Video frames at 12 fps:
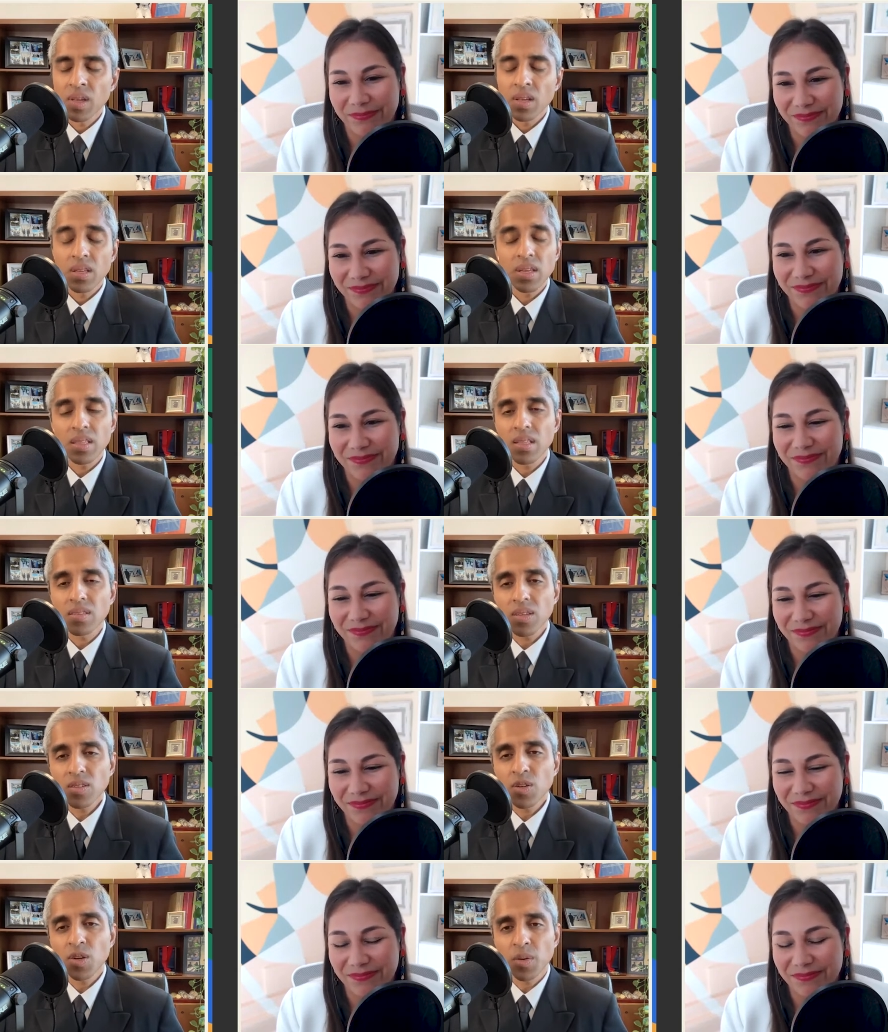Speaker 1: Yeah, that's
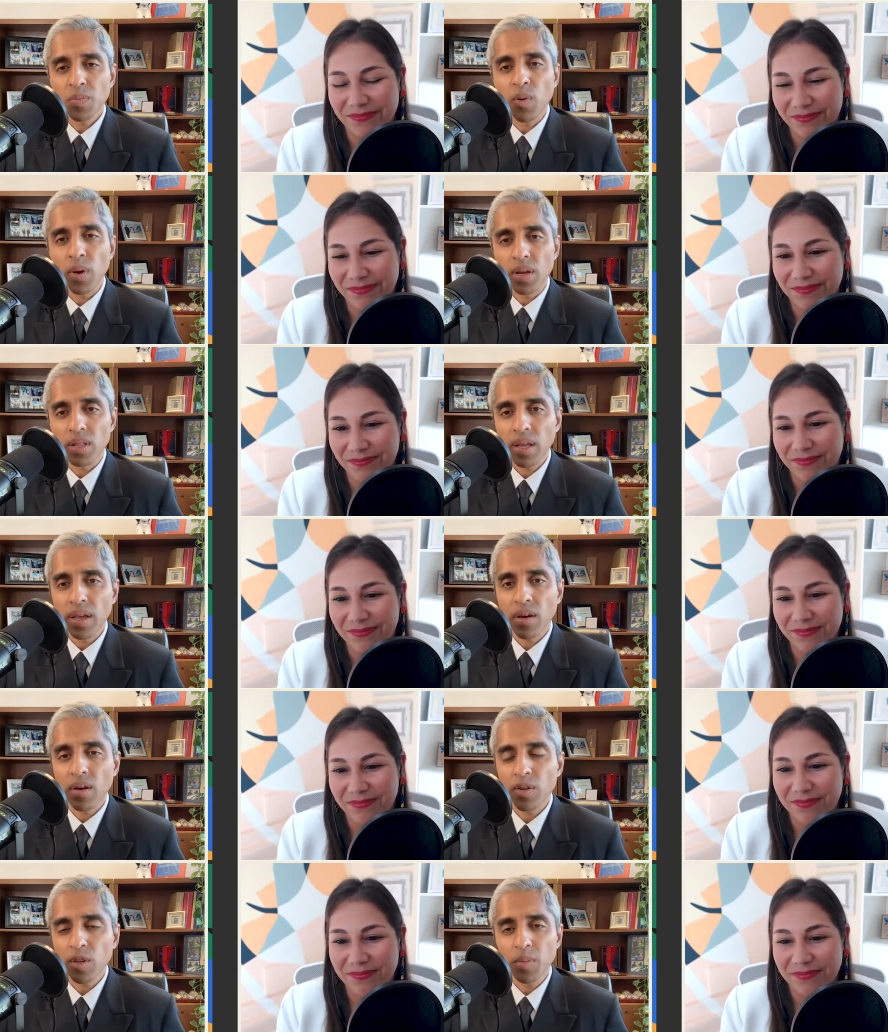such a good point. They
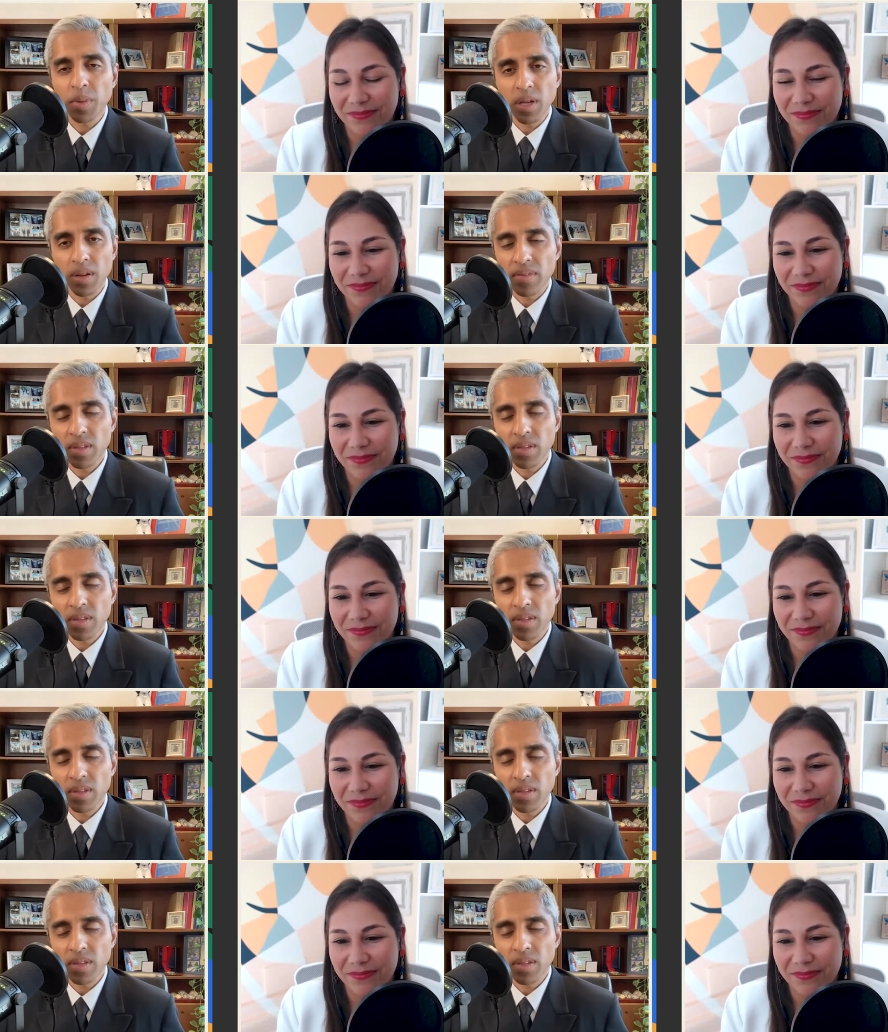are cumulative.